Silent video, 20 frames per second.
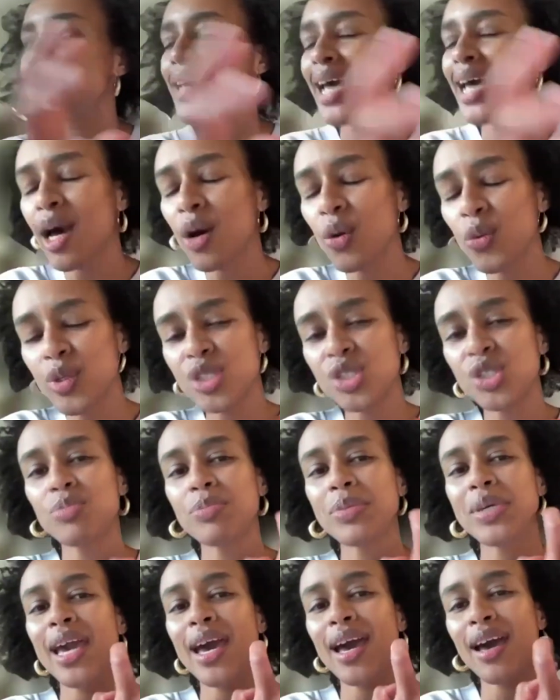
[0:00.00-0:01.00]
is how we
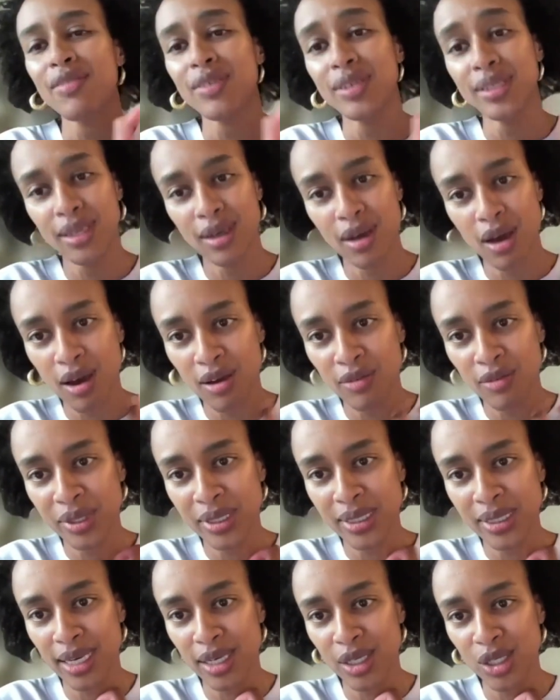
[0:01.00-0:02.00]
should be having the
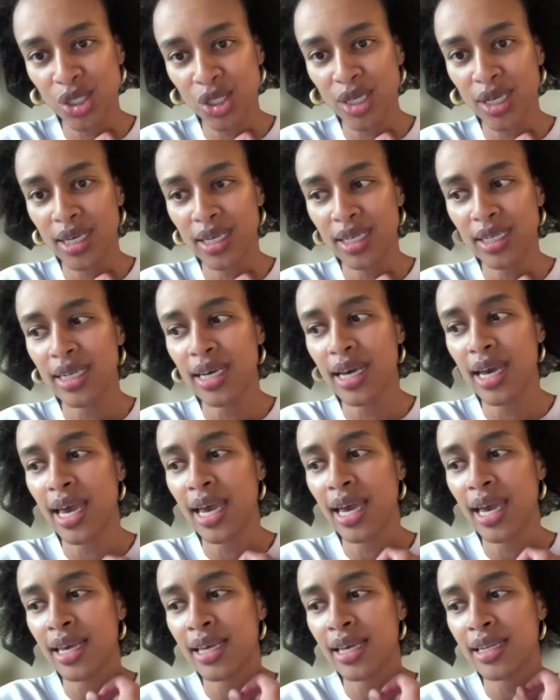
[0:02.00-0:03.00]
conversation,
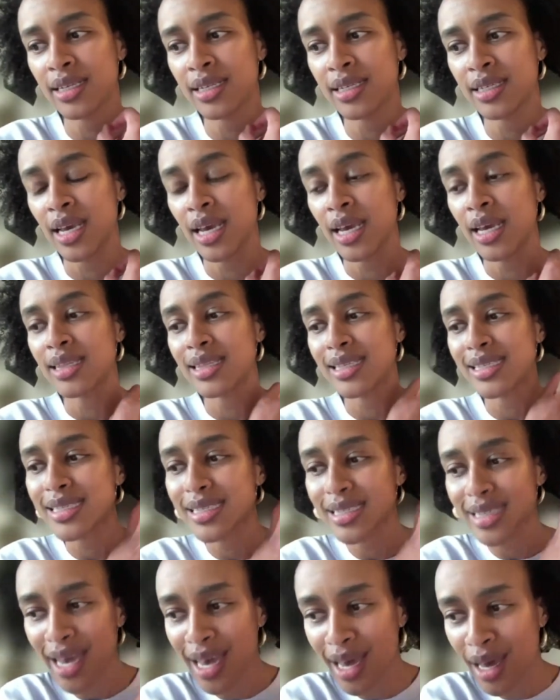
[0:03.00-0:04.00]
and this
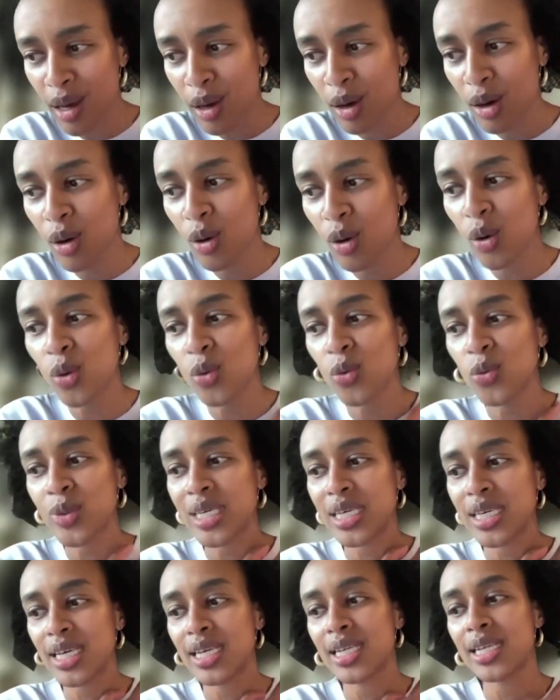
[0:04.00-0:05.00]
is how
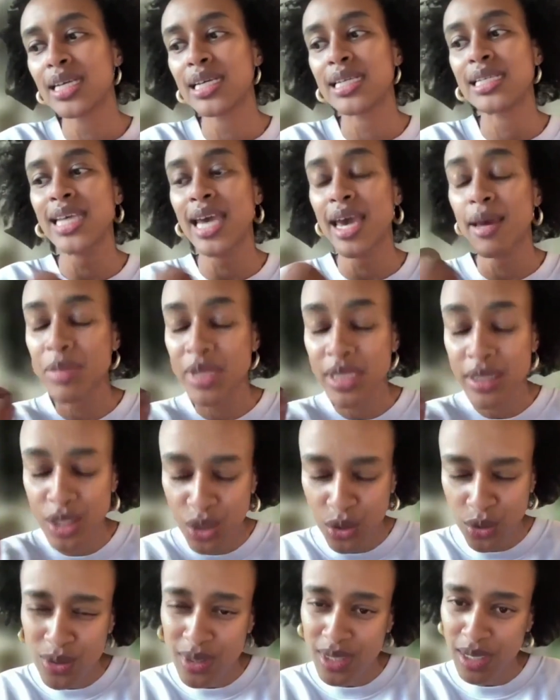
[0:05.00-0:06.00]
we can attempt to
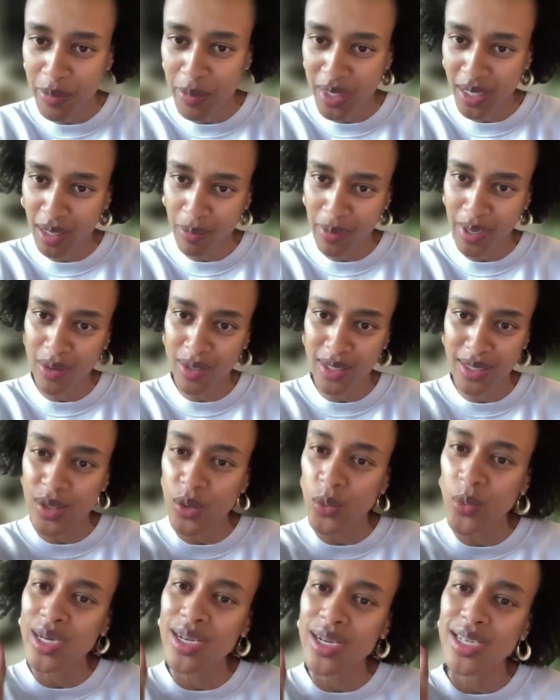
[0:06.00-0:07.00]
do something about it.
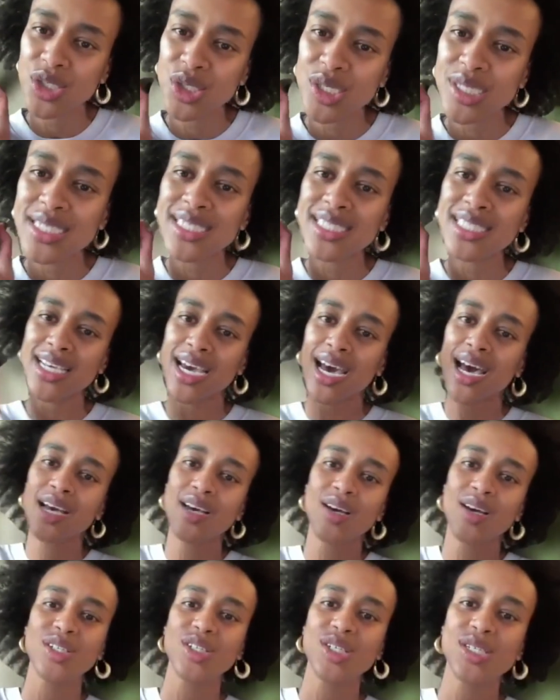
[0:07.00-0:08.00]
So we're not just
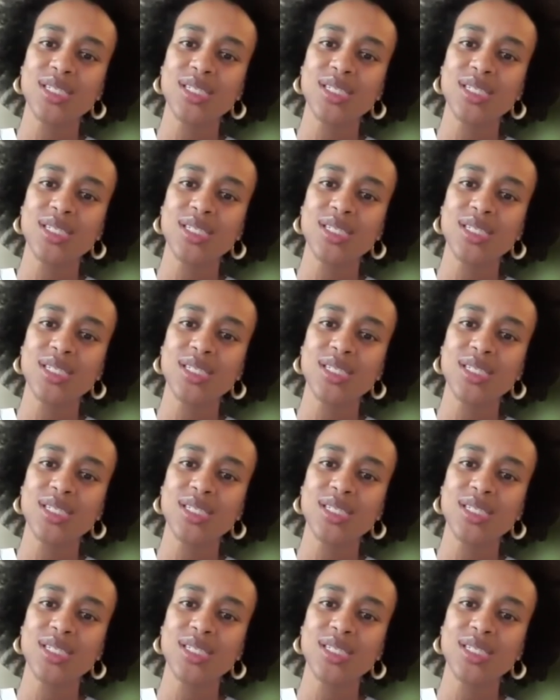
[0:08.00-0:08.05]
stuck on